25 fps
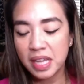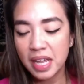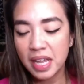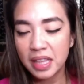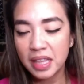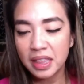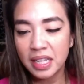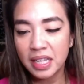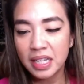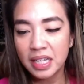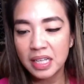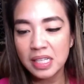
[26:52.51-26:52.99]

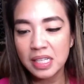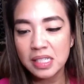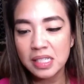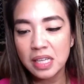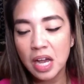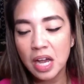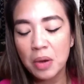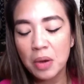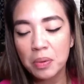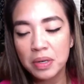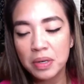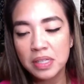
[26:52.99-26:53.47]
And ladies,
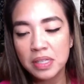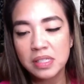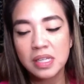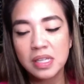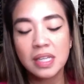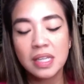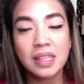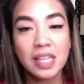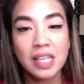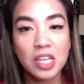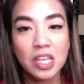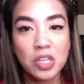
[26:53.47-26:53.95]
I want to
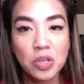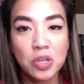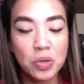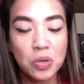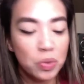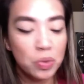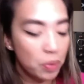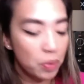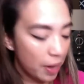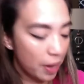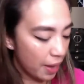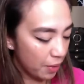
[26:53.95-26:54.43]
say thank
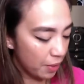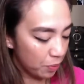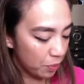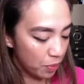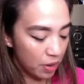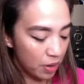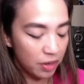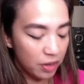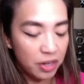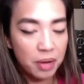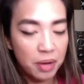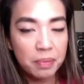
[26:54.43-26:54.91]
you and
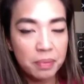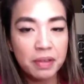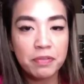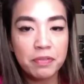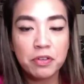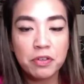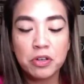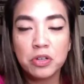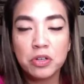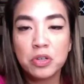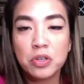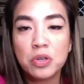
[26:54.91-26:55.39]
welcome if
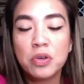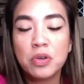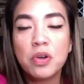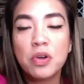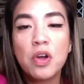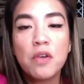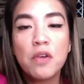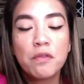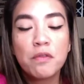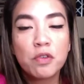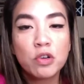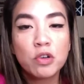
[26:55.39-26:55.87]
you're new
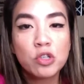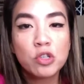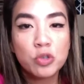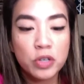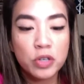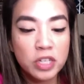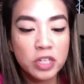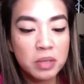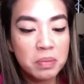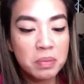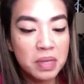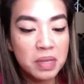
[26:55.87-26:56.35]
for
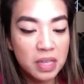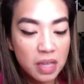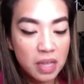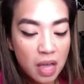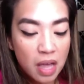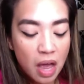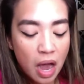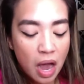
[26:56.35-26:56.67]
joining me.